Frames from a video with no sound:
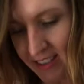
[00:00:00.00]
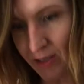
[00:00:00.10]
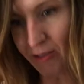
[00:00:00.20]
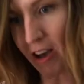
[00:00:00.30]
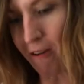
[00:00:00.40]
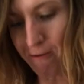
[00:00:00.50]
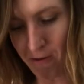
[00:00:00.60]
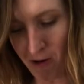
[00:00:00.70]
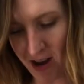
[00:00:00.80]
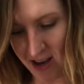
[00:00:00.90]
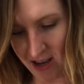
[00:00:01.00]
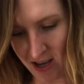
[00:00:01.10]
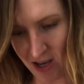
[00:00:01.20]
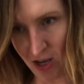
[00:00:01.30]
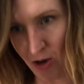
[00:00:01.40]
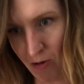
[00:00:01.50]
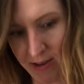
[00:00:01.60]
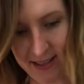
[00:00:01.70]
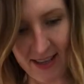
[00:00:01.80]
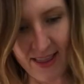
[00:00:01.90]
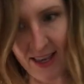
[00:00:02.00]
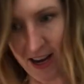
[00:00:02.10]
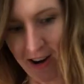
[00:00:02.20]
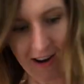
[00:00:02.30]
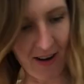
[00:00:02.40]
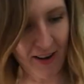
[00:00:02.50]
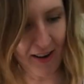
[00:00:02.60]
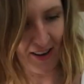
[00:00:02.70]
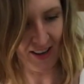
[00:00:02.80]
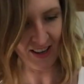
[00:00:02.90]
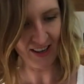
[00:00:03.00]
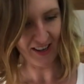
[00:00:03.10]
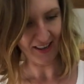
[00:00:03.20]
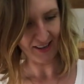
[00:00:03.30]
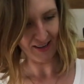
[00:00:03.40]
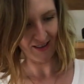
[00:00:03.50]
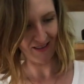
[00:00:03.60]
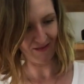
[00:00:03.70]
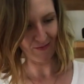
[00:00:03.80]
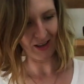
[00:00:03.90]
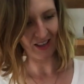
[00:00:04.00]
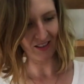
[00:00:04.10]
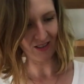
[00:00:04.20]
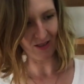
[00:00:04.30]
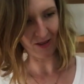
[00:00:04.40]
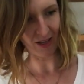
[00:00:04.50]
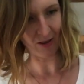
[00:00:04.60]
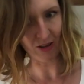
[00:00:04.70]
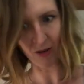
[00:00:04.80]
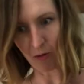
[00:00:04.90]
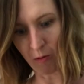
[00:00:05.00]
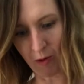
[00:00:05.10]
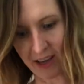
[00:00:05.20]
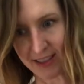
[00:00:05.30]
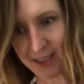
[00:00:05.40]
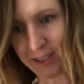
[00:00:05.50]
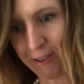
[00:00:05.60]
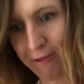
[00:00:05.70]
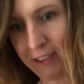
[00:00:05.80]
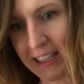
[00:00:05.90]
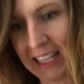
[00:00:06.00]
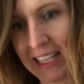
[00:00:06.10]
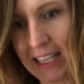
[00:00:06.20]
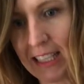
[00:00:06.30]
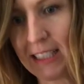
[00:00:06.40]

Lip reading: so I've got 4 egg yolks in there and my 2 egg whites filleted.